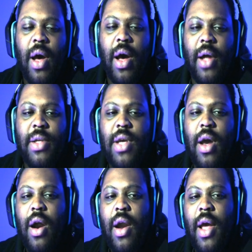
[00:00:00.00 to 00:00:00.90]
uh, T
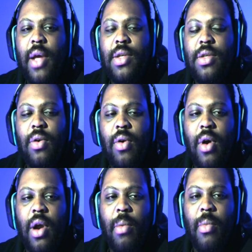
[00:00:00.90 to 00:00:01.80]
R N X
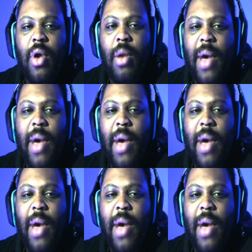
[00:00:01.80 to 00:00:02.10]
or more